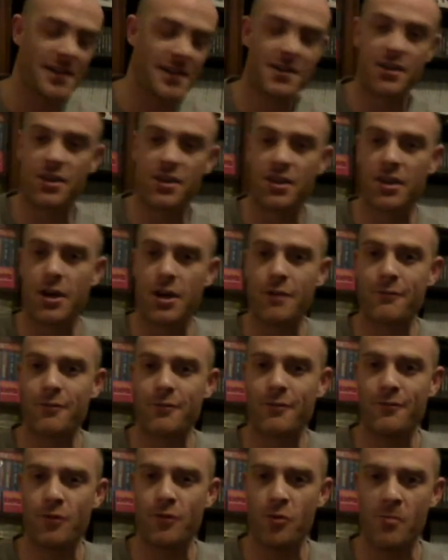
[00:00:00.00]
He's going to go for a
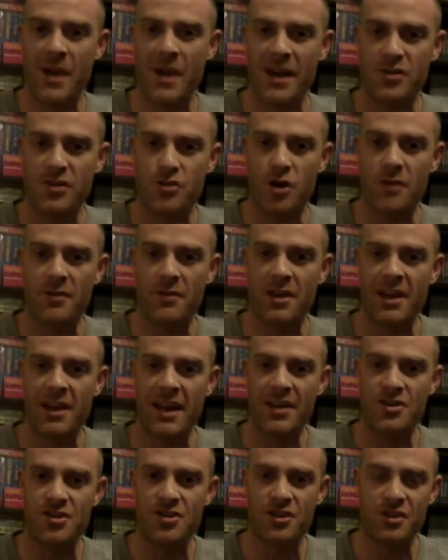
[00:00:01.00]
full Mega Drive
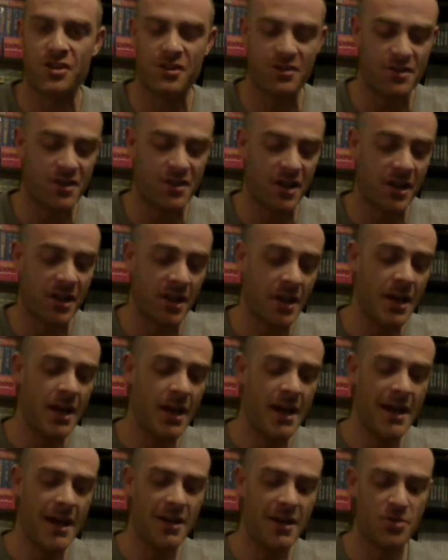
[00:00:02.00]
collection, and
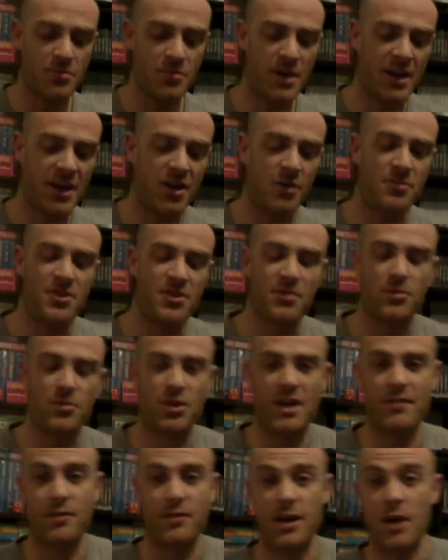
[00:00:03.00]
he does pick up some
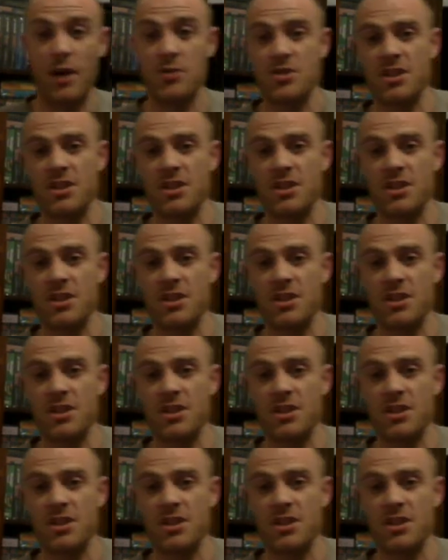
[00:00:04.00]
whatever else.